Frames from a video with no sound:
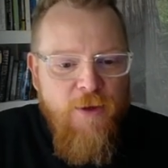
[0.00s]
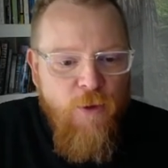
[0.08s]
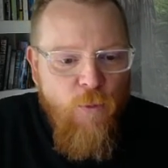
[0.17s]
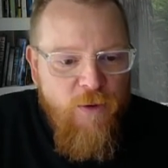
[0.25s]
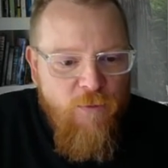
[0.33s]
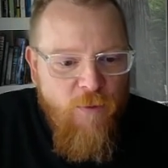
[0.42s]

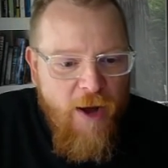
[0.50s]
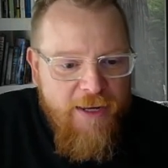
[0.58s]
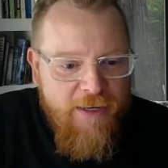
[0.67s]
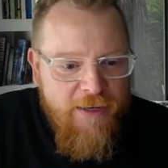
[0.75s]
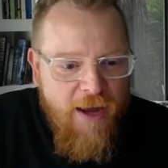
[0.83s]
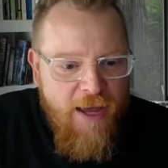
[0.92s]
We
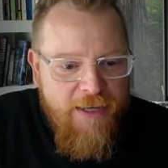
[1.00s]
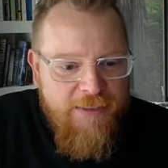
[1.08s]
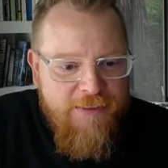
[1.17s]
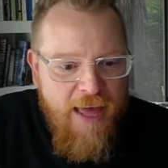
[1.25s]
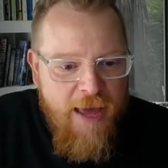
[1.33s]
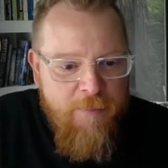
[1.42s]
recognize
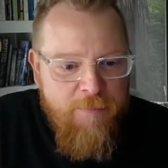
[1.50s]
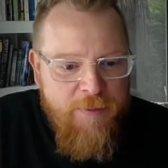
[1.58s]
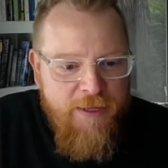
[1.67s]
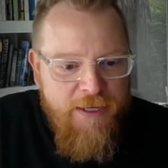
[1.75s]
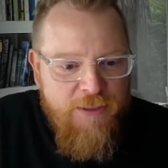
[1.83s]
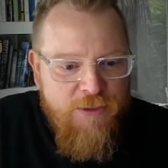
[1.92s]
that
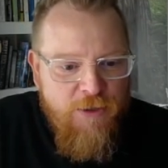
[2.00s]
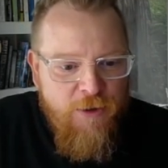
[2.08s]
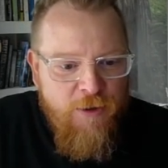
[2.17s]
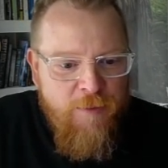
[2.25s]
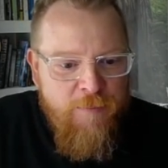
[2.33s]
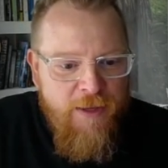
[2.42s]
P
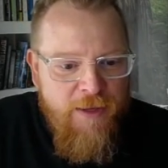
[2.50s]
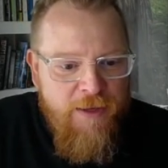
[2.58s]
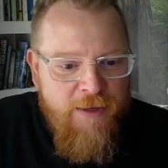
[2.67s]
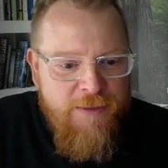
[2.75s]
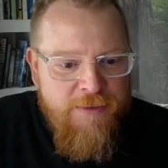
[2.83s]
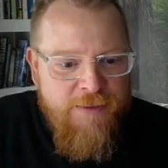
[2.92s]
term
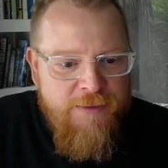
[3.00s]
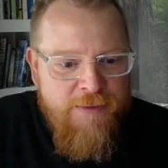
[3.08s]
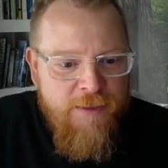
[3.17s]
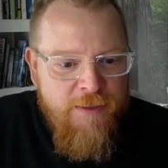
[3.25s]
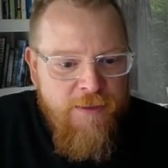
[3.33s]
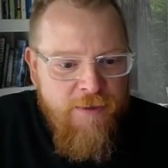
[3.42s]
is
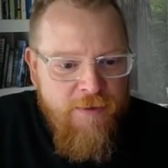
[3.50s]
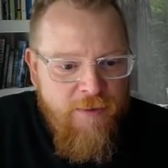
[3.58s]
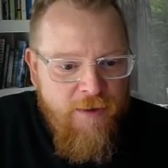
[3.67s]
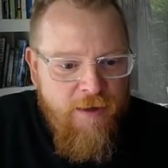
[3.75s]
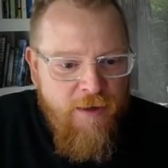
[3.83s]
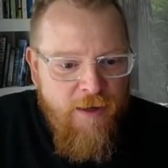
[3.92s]

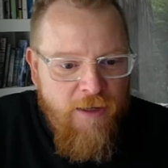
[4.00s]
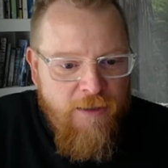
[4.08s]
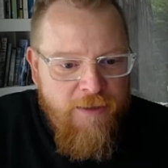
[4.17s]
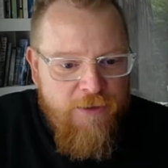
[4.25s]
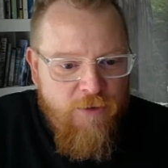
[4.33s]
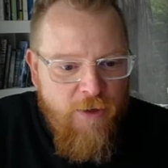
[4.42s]
the
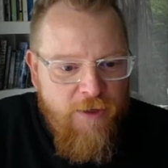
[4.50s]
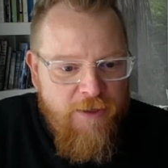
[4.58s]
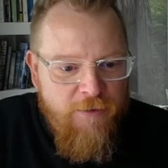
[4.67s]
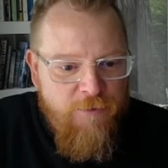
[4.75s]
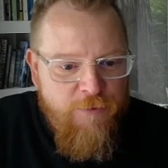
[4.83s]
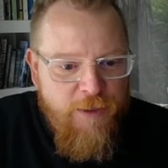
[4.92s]
electron
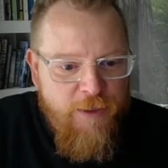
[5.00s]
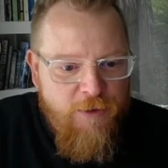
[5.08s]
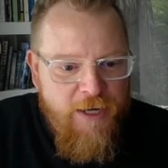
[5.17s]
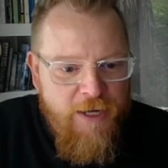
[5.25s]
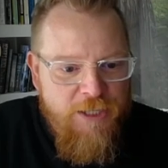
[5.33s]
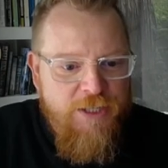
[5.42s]

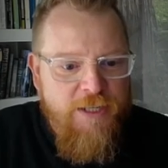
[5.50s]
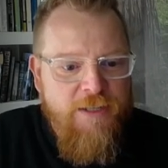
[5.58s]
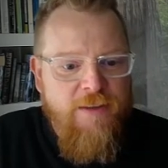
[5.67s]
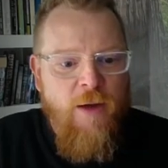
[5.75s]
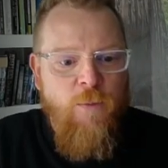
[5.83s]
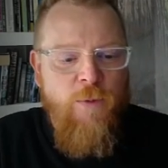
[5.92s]
configuration
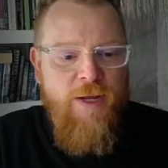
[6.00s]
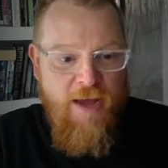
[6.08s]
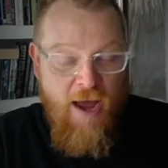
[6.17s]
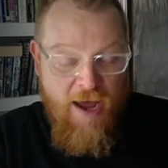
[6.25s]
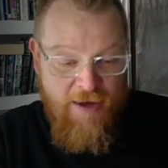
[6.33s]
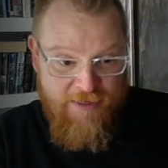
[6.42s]
that we
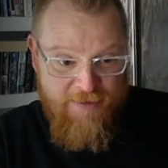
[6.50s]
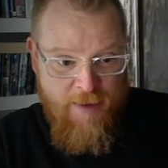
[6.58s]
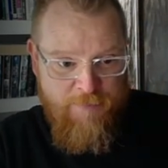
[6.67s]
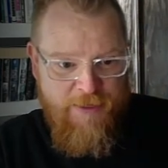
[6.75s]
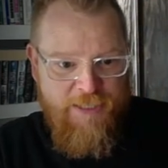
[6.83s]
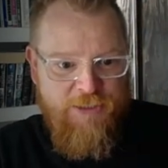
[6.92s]
got in that
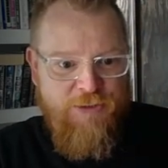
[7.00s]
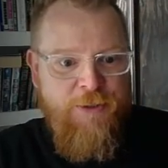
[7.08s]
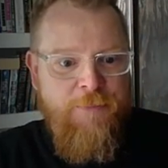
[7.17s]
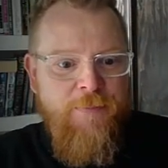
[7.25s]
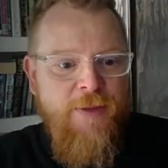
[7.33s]
picture.